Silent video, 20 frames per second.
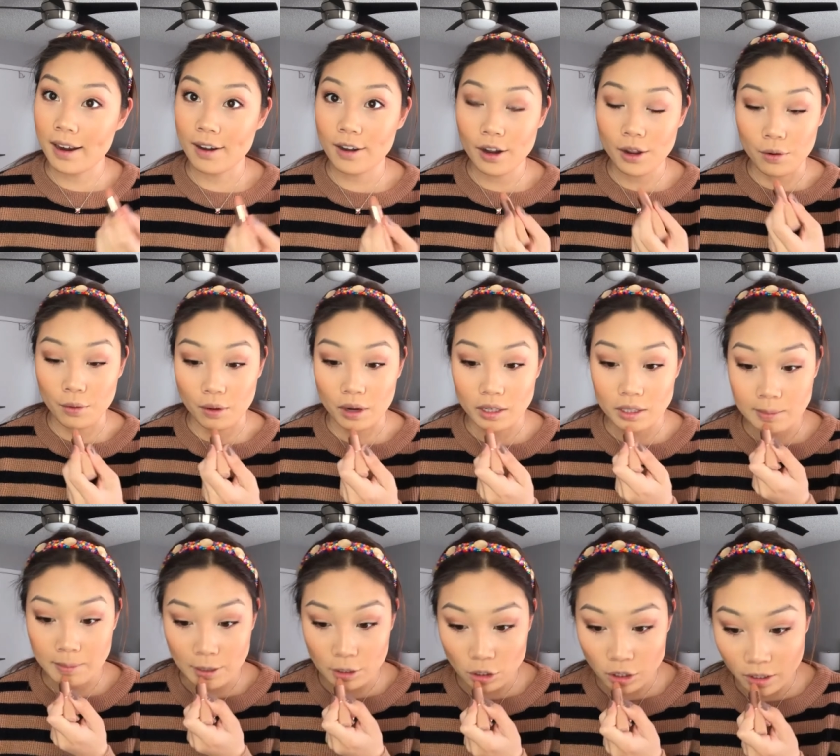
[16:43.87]
nude
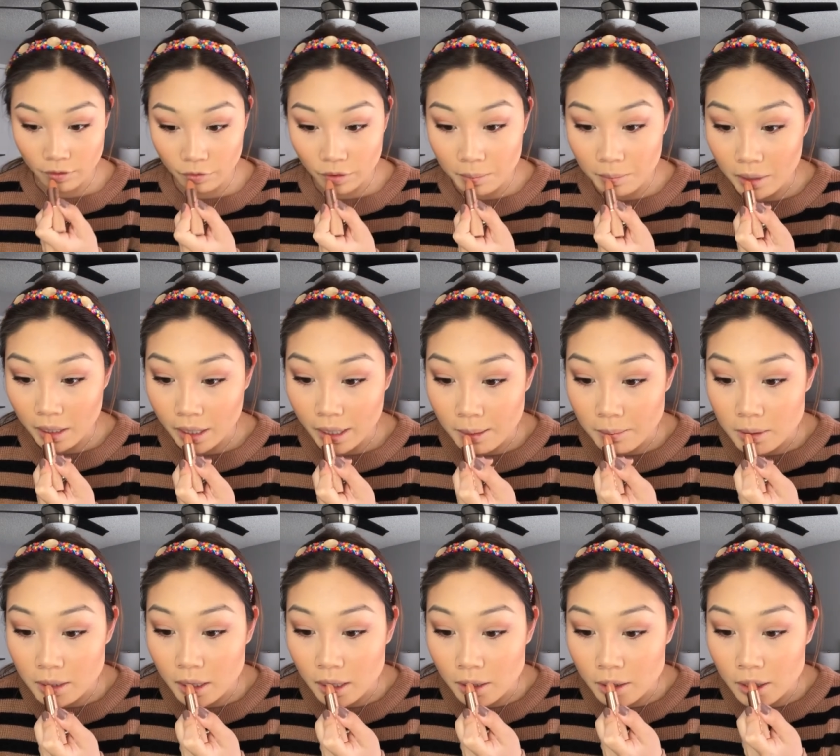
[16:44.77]
especially for medium
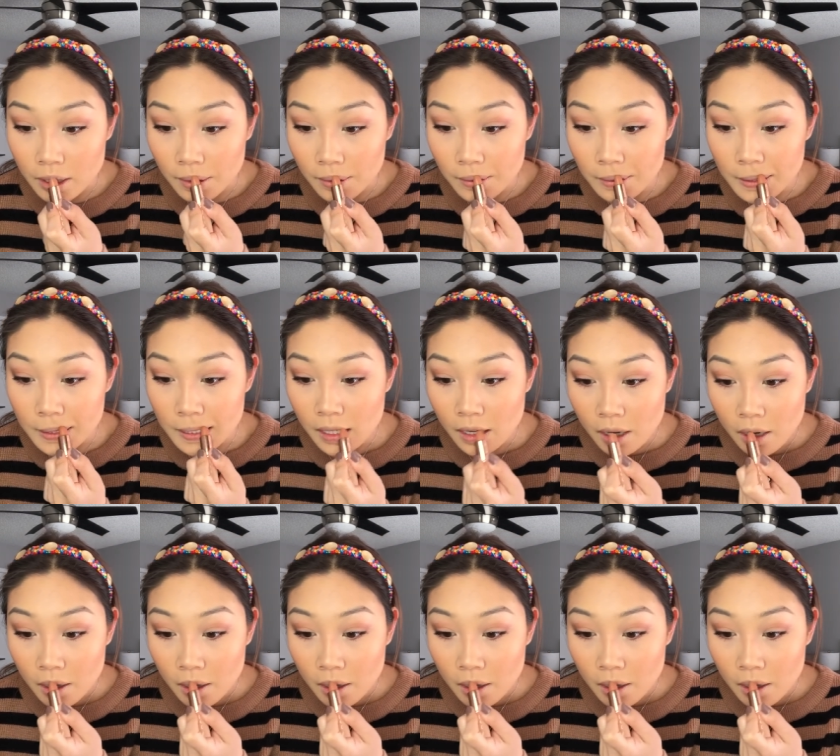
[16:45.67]
skin tones.